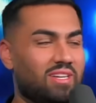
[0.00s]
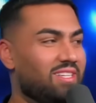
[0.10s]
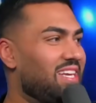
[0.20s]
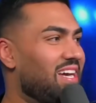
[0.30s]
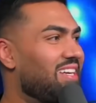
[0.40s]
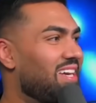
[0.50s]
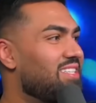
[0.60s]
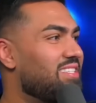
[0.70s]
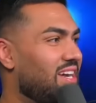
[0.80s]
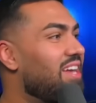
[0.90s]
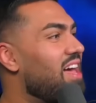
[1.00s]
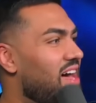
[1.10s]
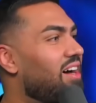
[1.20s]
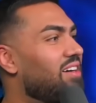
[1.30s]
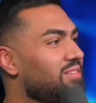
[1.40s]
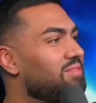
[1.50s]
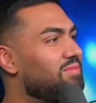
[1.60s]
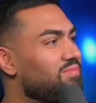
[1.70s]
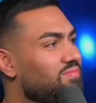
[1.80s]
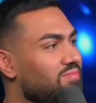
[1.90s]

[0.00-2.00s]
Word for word: you're Muslim, ten right? kids today. Yeah. So you can have up to